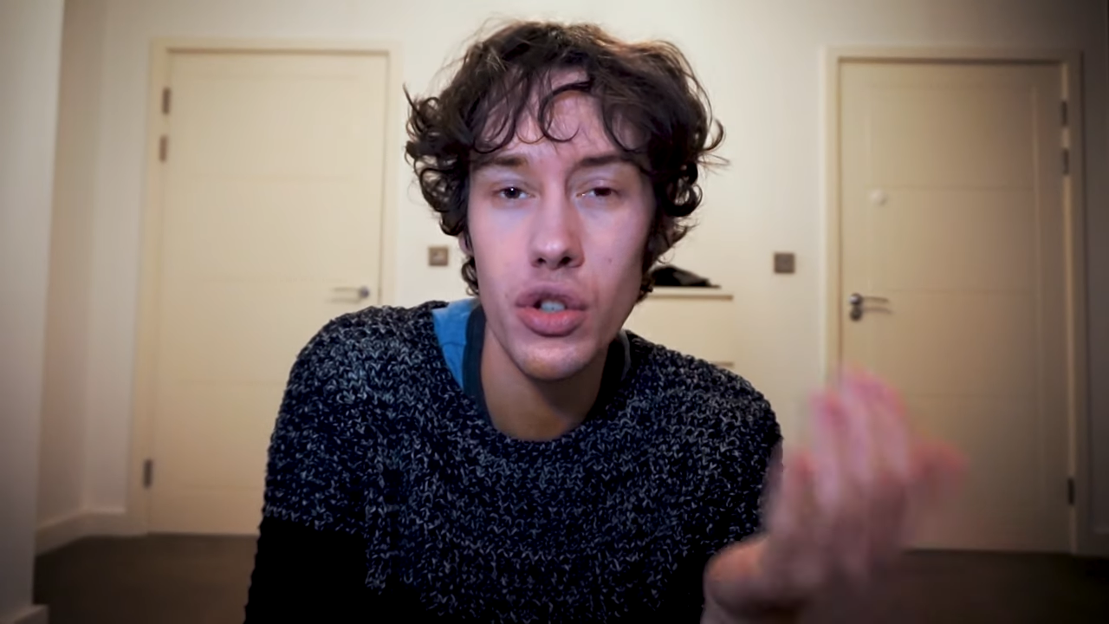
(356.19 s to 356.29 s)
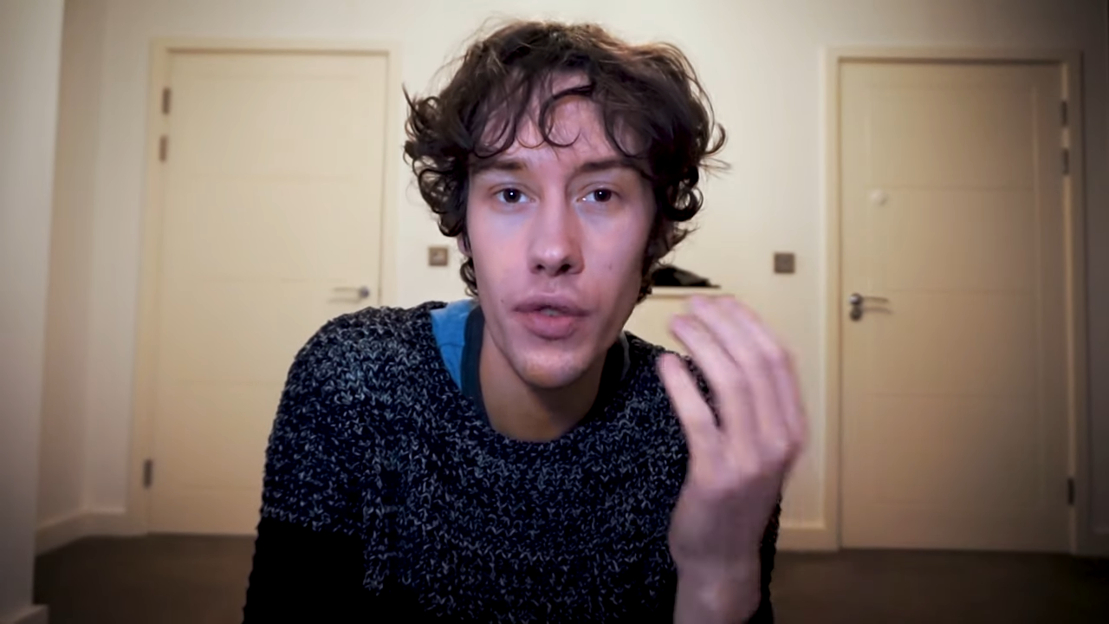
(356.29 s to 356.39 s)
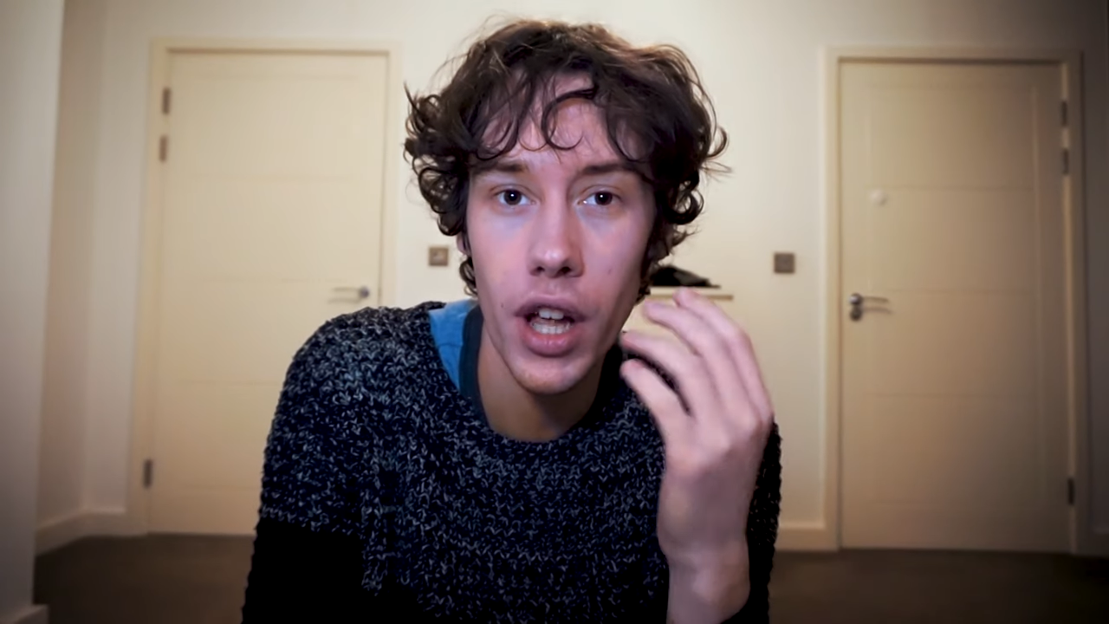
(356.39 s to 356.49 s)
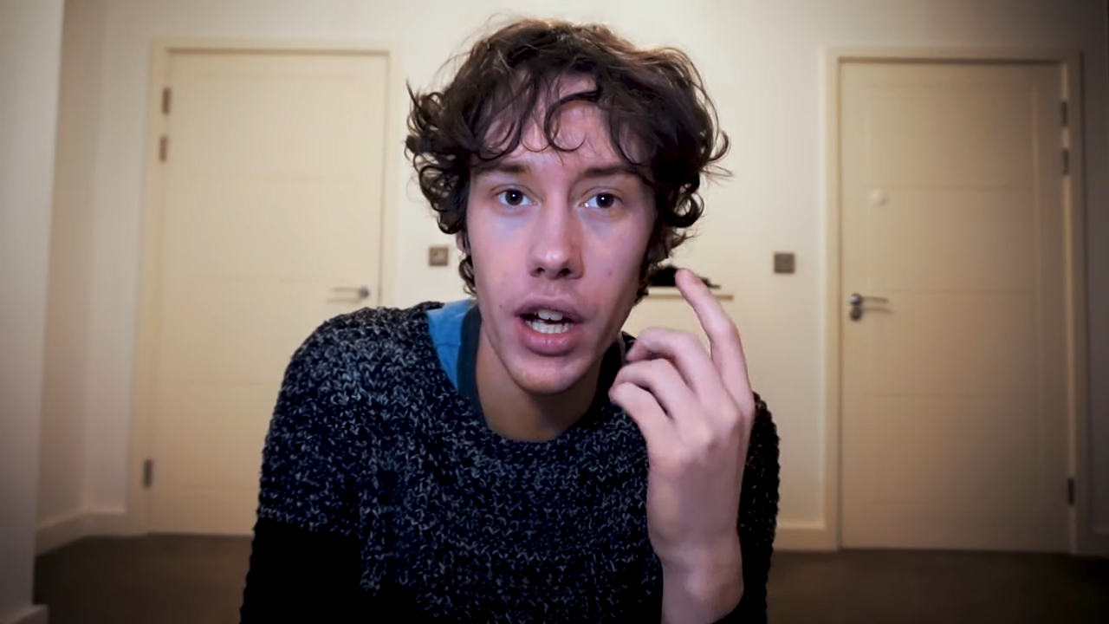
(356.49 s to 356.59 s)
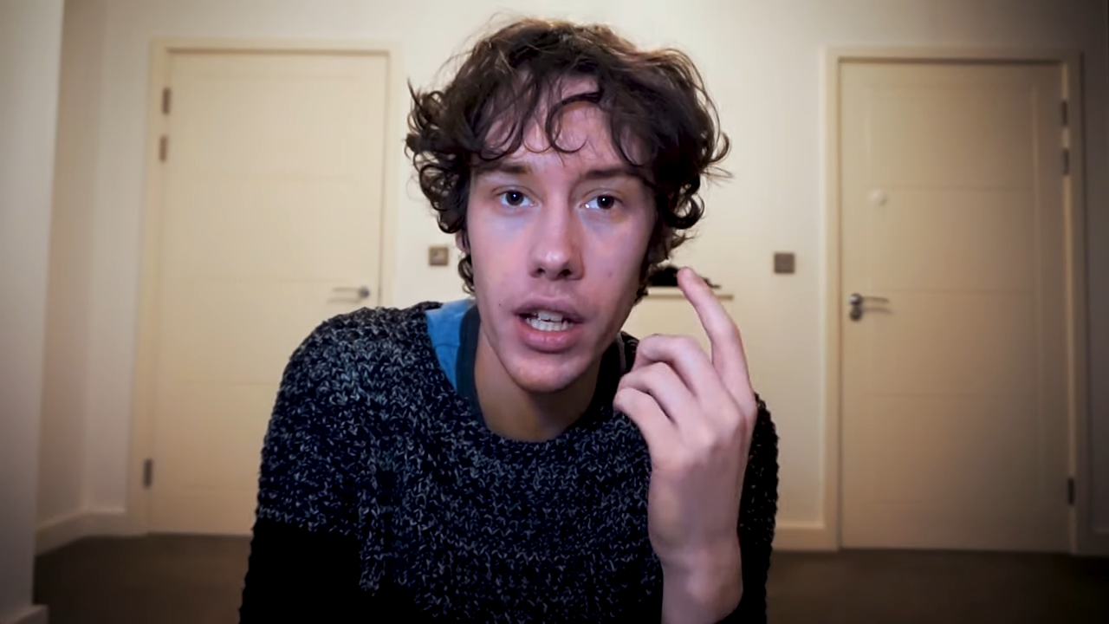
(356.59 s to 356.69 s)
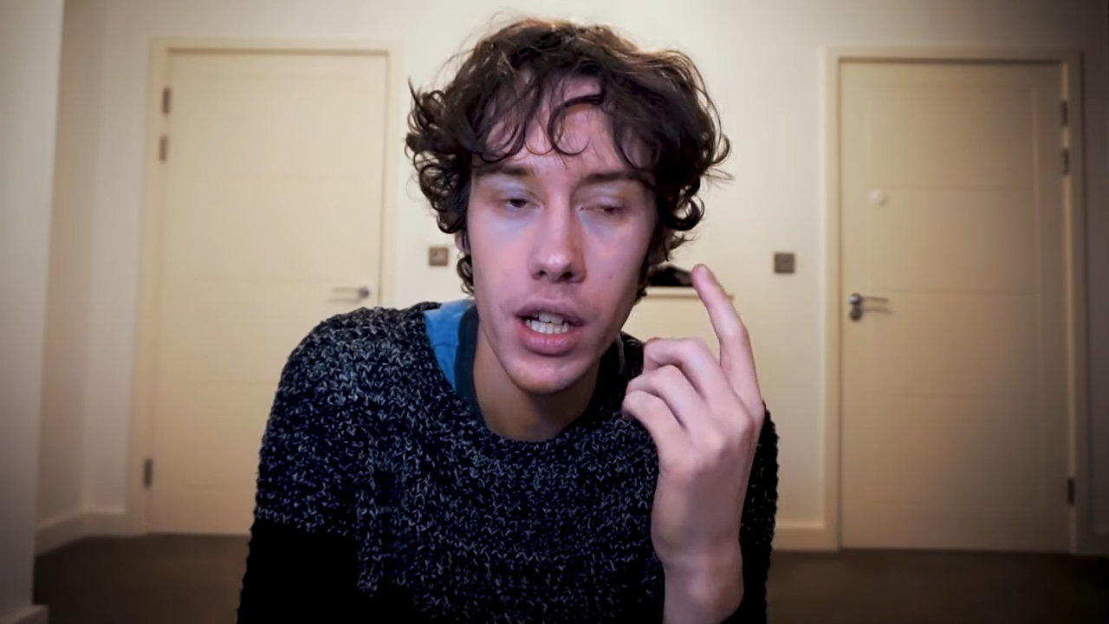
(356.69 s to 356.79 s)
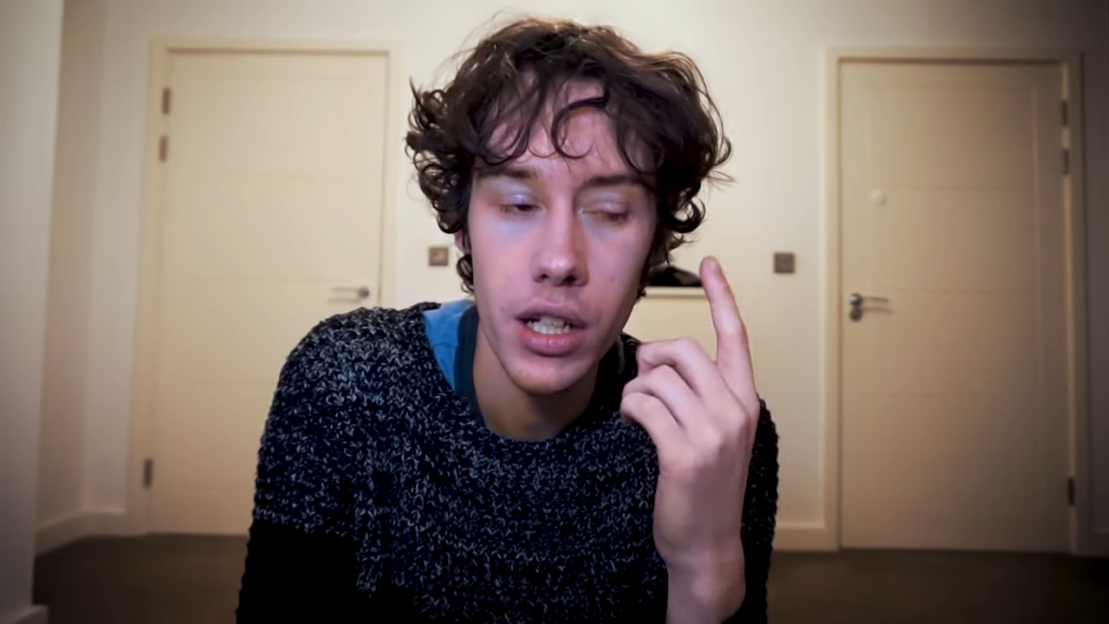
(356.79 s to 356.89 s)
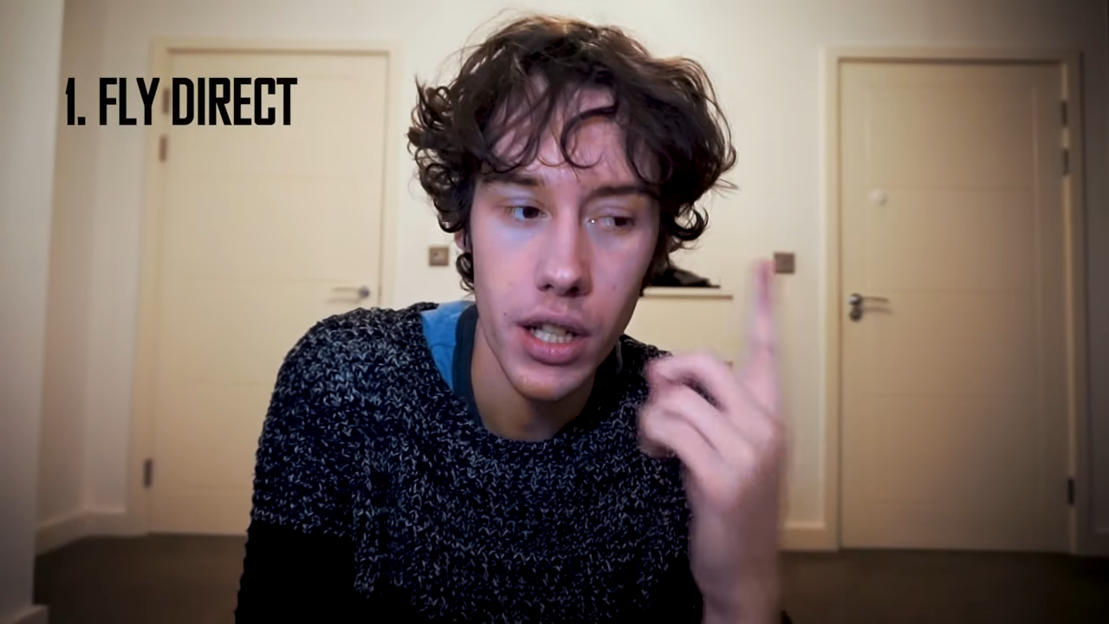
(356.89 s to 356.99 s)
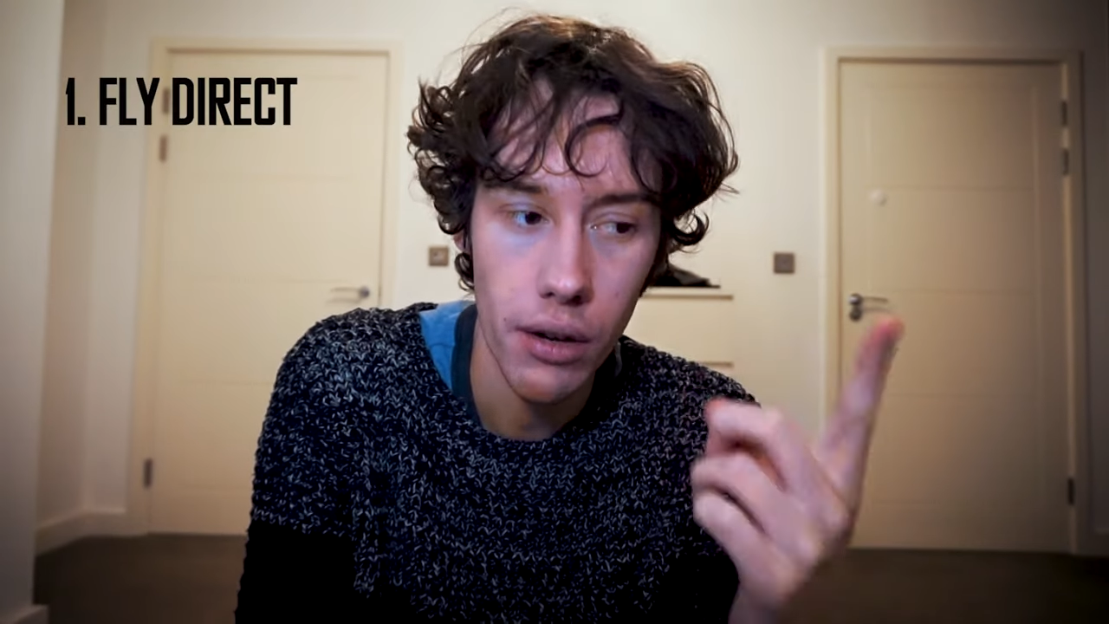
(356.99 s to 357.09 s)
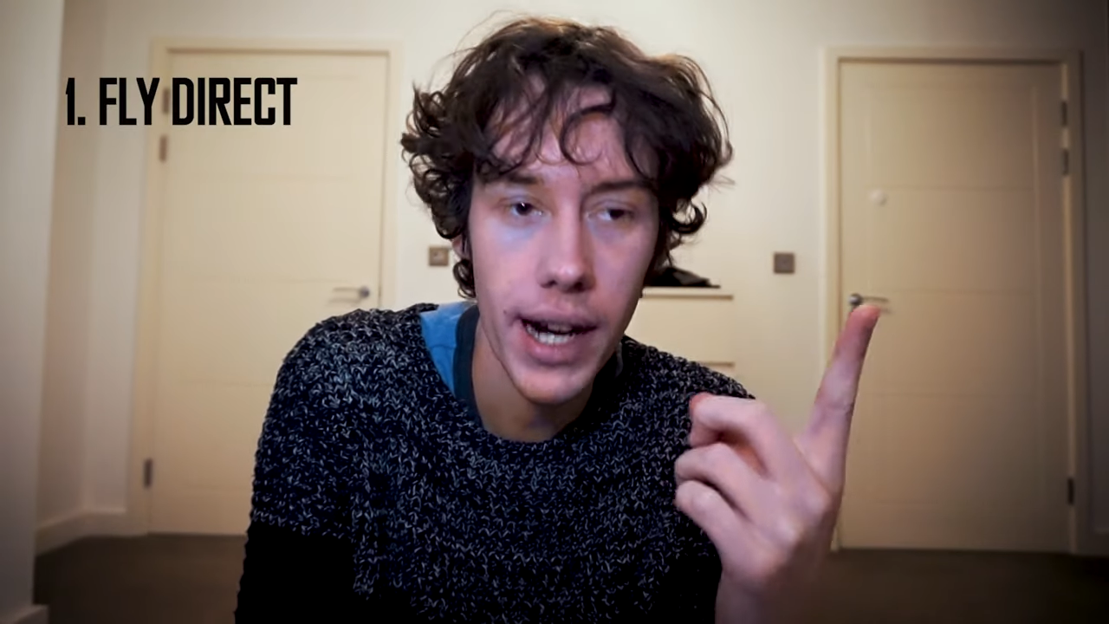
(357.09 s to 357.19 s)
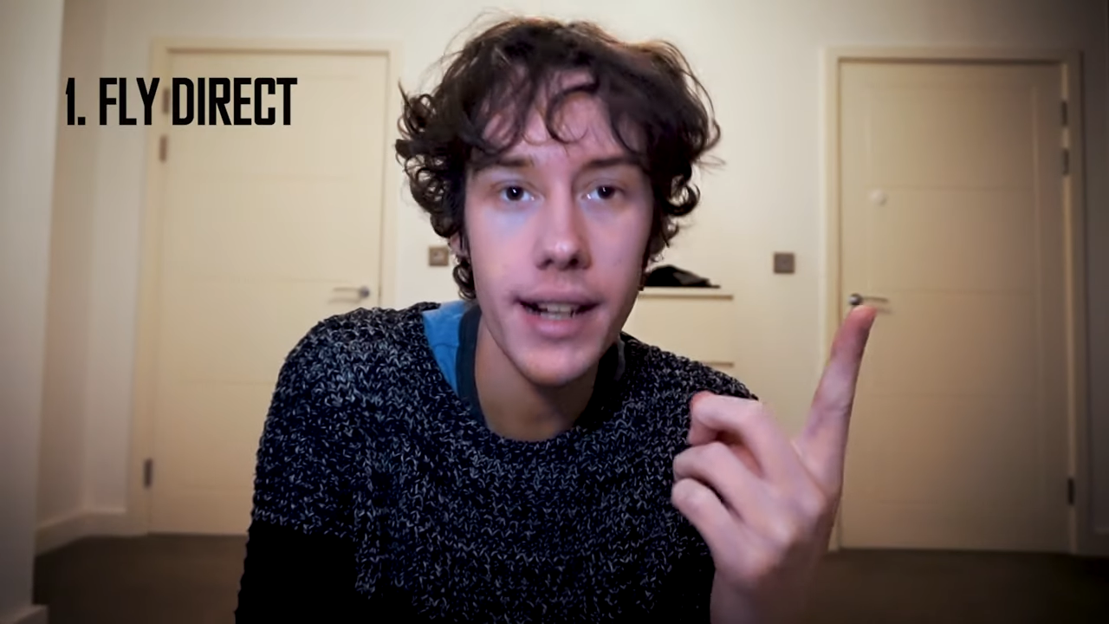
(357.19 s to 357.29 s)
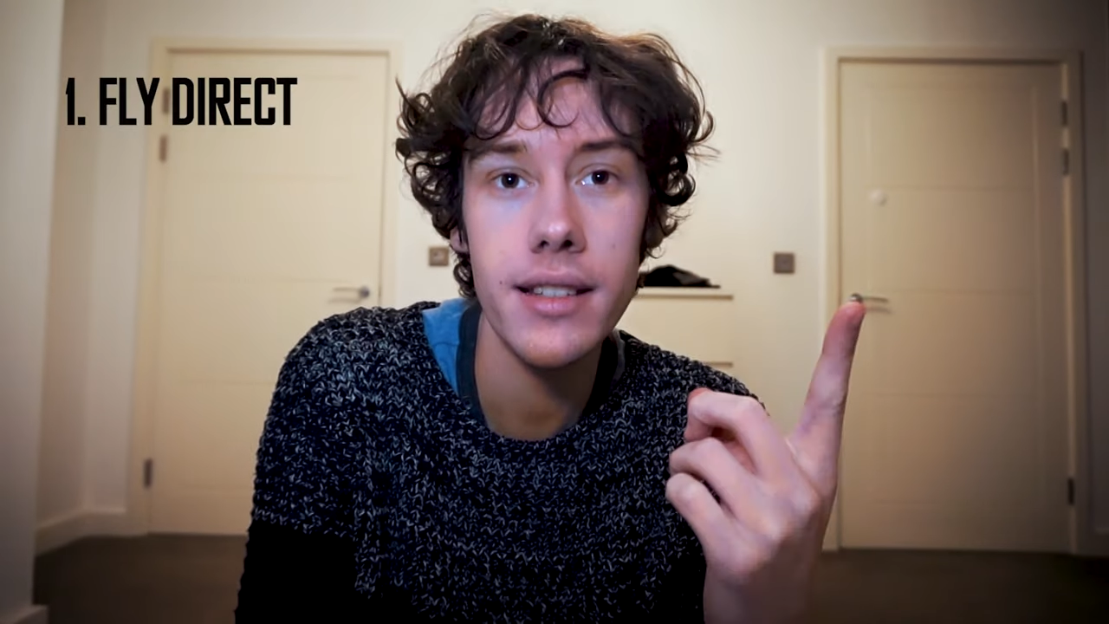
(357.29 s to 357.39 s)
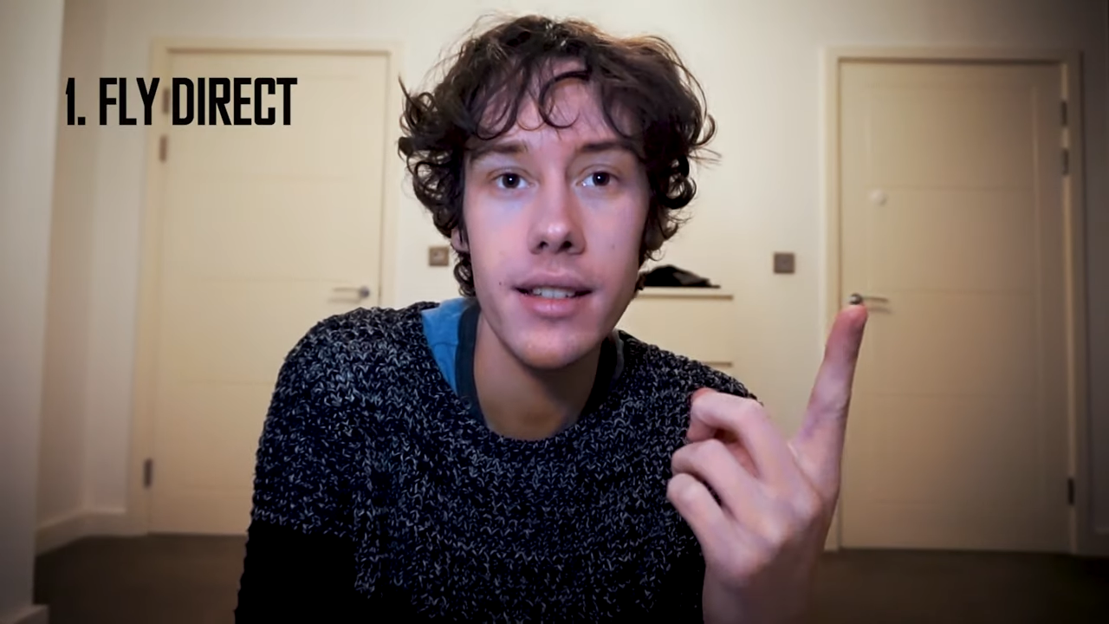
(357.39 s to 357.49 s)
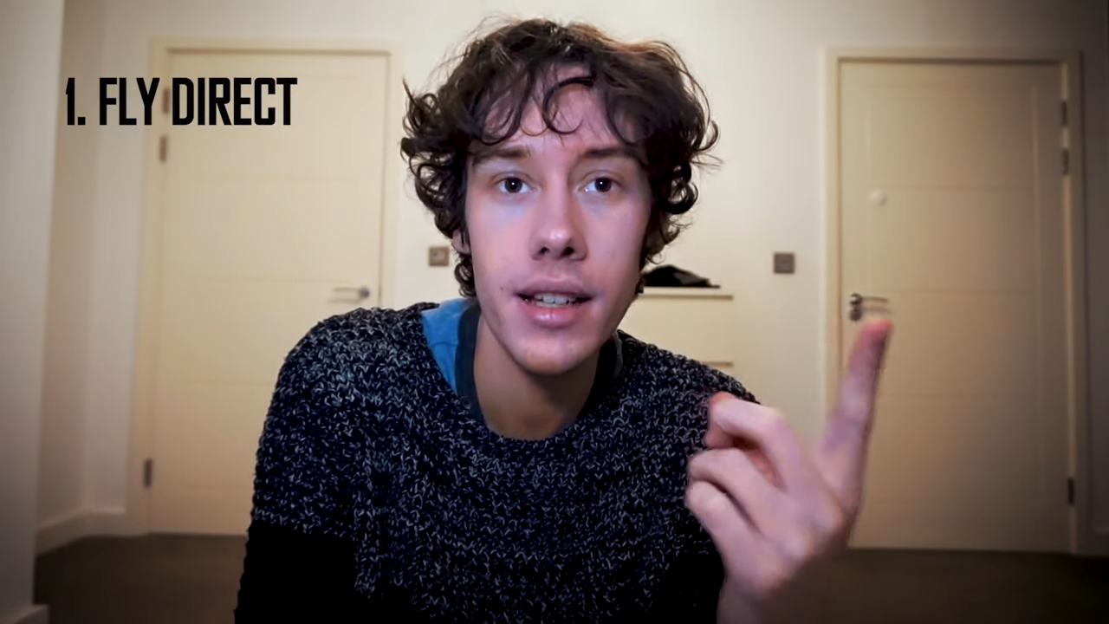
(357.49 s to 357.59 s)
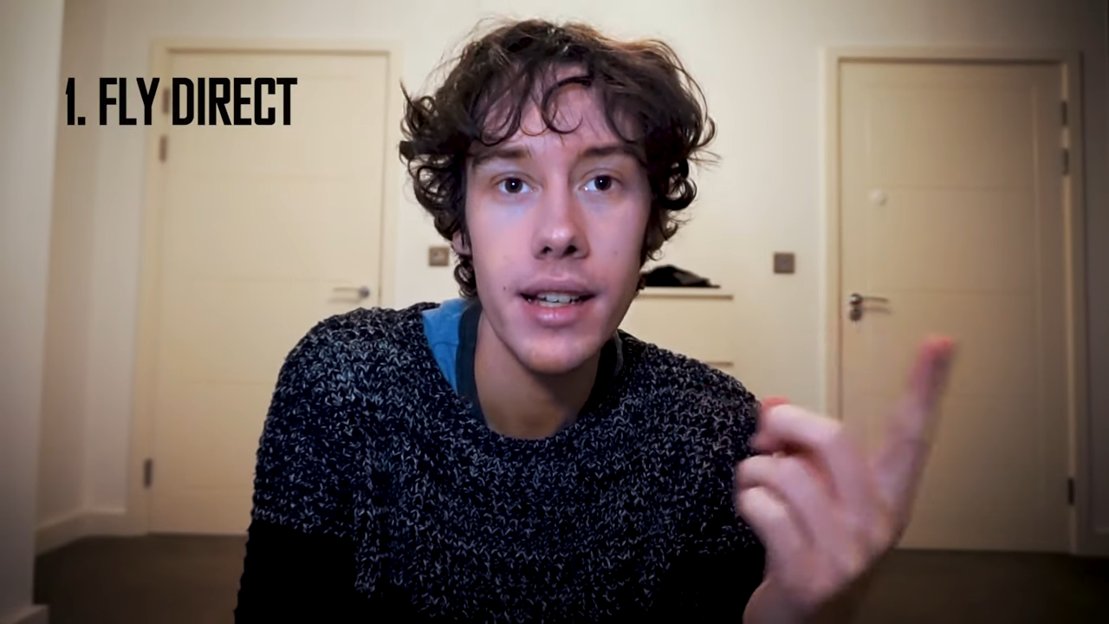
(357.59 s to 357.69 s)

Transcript: fly direct,